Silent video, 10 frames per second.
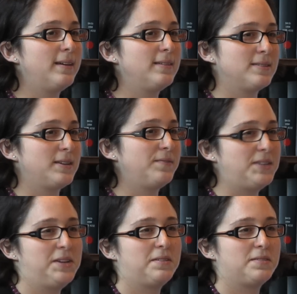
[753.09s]
doesn't have
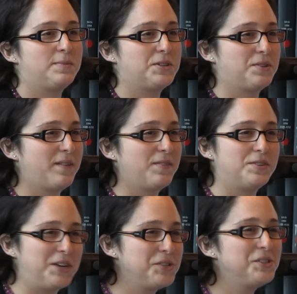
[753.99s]
teeth, to make sure they have their
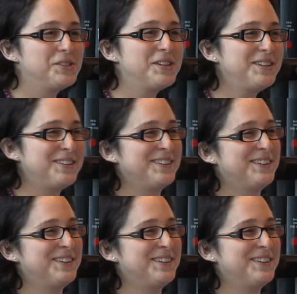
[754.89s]
dentures in,